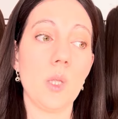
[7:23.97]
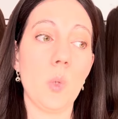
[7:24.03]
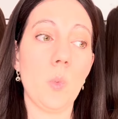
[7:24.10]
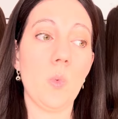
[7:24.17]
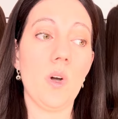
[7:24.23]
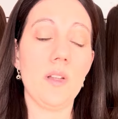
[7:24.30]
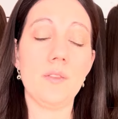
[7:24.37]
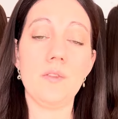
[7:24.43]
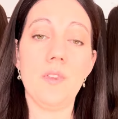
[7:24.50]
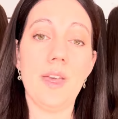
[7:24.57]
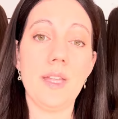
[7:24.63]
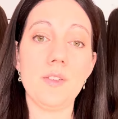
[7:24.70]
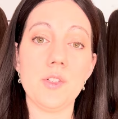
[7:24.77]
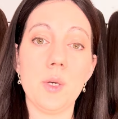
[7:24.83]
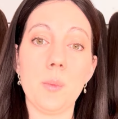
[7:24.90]
One
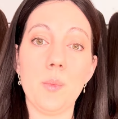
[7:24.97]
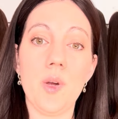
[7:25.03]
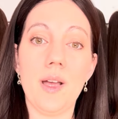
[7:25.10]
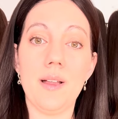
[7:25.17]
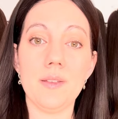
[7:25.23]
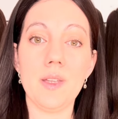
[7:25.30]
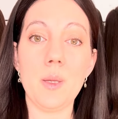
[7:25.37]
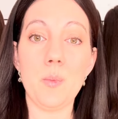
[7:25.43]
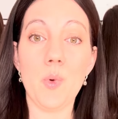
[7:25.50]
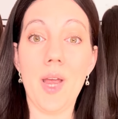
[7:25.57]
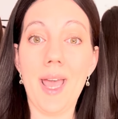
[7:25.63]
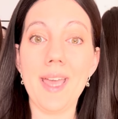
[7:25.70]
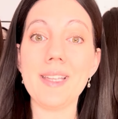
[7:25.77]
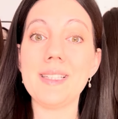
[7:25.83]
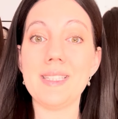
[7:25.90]
vendor proudly
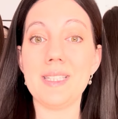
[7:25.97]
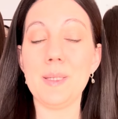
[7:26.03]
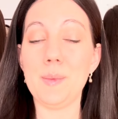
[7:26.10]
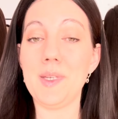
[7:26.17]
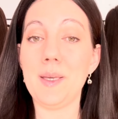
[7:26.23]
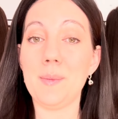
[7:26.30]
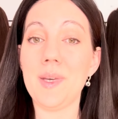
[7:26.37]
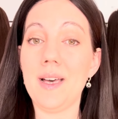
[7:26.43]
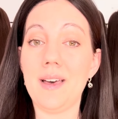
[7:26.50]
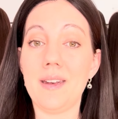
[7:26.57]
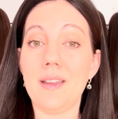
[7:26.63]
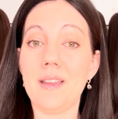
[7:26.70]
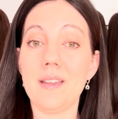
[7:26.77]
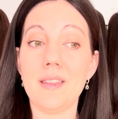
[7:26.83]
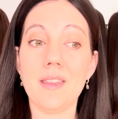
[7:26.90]
bragged to me about
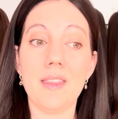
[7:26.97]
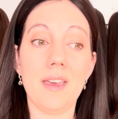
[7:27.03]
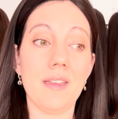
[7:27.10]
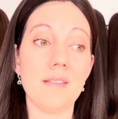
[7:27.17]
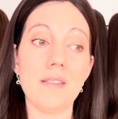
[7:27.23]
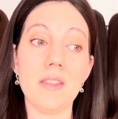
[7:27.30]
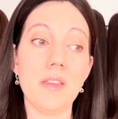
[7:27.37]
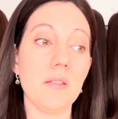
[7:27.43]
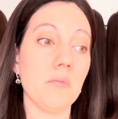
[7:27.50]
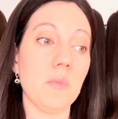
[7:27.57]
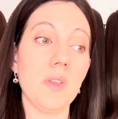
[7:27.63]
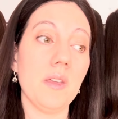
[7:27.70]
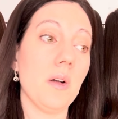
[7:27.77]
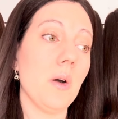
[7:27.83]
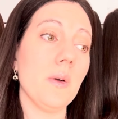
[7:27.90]
it, that,
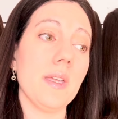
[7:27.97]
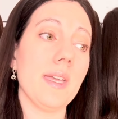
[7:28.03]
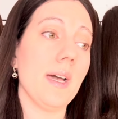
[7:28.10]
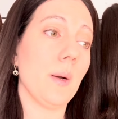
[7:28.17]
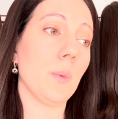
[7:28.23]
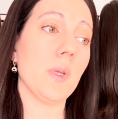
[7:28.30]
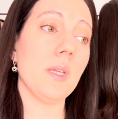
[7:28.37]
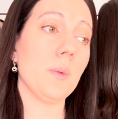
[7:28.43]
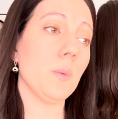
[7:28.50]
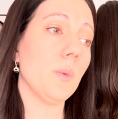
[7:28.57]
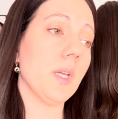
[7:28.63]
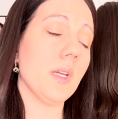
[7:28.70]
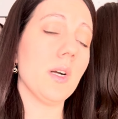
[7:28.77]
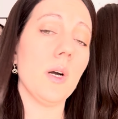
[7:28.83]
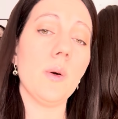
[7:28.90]
oh yeah,
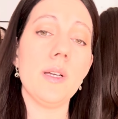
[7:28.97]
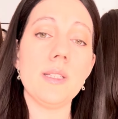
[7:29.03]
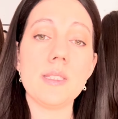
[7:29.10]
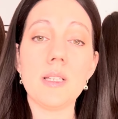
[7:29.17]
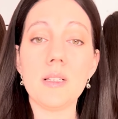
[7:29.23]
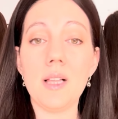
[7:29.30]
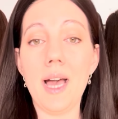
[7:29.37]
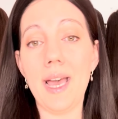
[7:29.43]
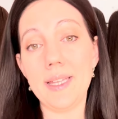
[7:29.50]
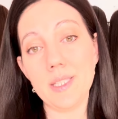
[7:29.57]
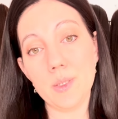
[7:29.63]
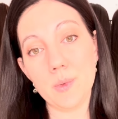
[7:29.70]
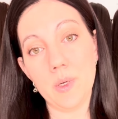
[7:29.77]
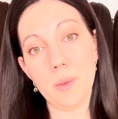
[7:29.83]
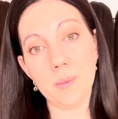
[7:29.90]
we go into
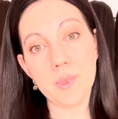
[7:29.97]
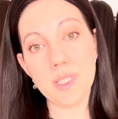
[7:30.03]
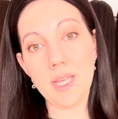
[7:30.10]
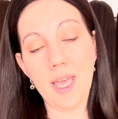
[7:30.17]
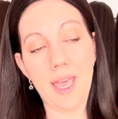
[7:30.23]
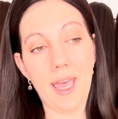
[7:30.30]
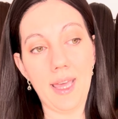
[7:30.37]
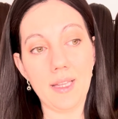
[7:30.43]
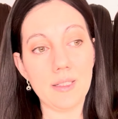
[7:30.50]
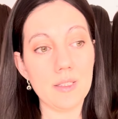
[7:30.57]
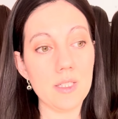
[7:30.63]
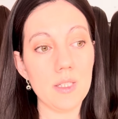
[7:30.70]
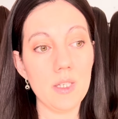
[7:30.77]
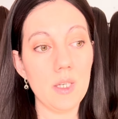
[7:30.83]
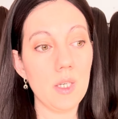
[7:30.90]
classrooms and
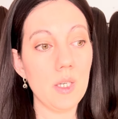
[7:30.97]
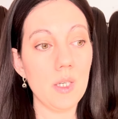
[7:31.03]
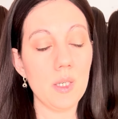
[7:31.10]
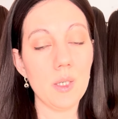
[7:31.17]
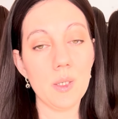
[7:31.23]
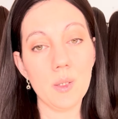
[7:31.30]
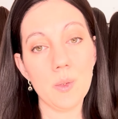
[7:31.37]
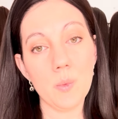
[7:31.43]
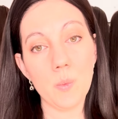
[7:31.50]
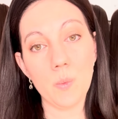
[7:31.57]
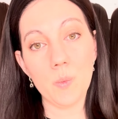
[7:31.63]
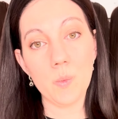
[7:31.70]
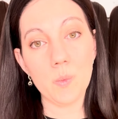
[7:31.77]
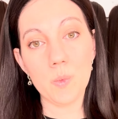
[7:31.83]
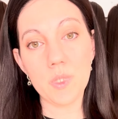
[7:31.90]

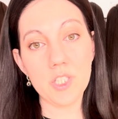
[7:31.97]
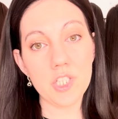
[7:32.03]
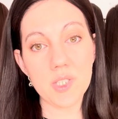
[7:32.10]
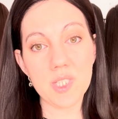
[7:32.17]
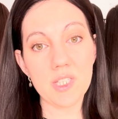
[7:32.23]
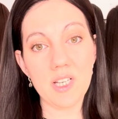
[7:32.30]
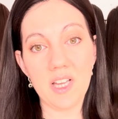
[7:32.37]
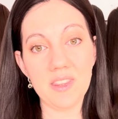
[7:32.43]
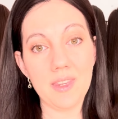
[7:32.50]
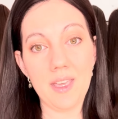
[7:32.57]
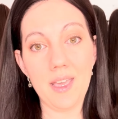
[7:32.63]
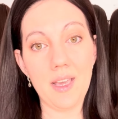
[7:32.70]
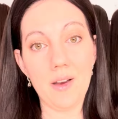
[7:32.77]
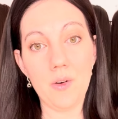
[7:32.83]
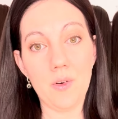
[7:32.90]
we just cut the
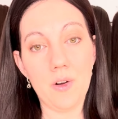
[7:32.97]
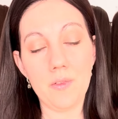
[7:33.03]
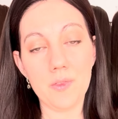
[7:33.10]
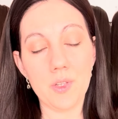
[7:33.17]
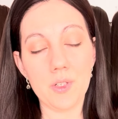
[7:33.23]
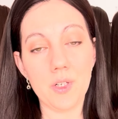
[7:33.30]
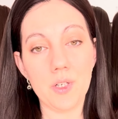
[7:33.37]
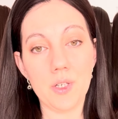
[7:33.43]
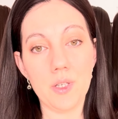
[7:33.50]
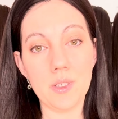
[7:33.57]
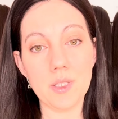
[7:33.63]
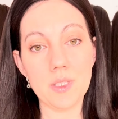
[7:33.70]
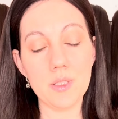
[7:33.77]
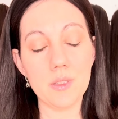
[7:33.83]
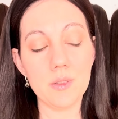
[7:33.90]
hair off the
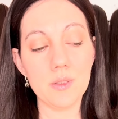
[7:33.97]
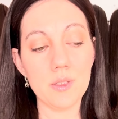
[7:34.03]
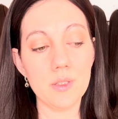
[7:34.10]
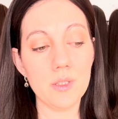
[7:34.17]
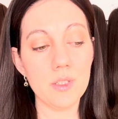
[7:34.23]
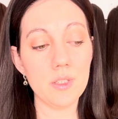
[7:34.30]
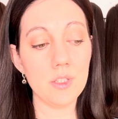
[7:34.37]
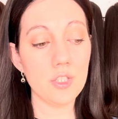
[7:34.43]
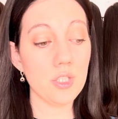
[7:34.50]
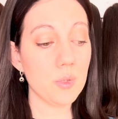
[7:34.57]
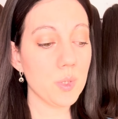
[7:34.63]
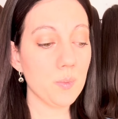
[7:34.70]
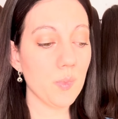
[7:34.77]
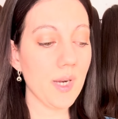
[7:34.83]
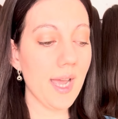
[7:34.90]
girls. She
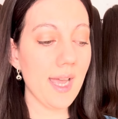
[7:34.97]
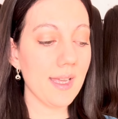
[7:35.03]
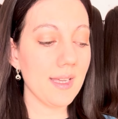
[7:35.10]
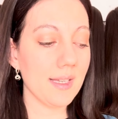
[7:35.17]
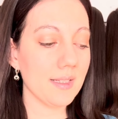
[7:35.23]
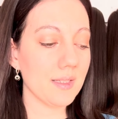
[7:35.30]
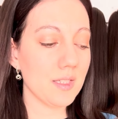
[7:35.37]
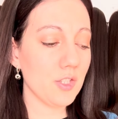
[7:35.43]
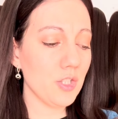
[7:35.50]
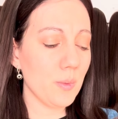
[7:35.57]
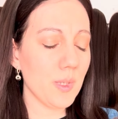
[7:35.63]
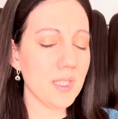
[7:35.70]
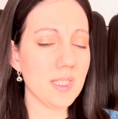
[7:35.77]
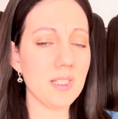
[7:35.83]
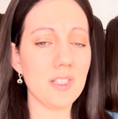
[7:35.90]
was bragging. She
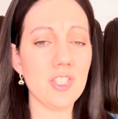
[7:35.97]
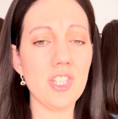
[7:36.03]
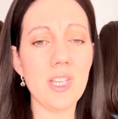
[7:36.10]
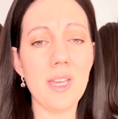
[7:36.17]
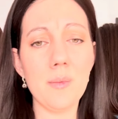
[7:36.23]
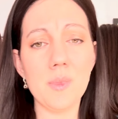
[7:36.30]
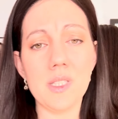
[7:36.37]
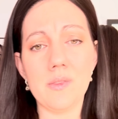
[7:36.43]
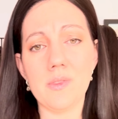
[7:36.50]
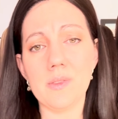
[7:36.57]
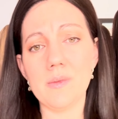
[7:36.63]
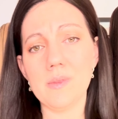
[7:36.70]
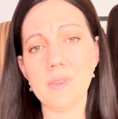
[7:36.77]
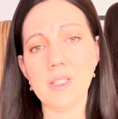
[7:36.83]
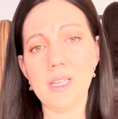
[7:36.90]
wasn't ashamed of
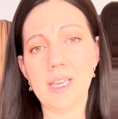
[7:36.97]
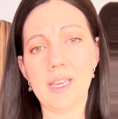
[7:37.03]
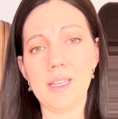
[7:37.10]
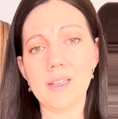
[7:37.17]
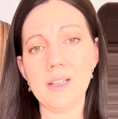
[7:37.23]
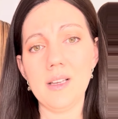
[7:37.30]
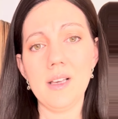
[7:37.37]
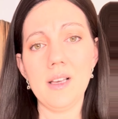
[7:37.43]
it.